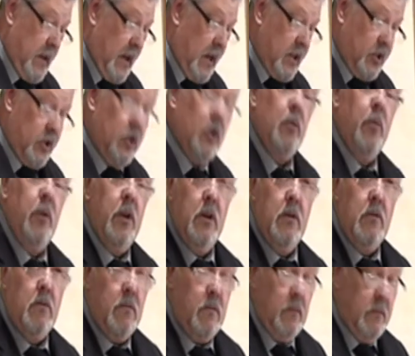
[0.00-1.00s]
as do we
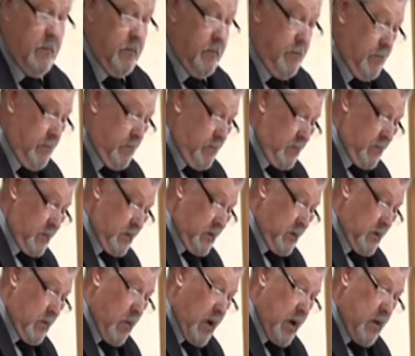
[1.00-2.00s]
all.
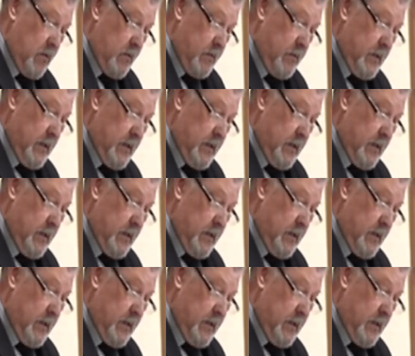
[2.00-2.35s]
Well,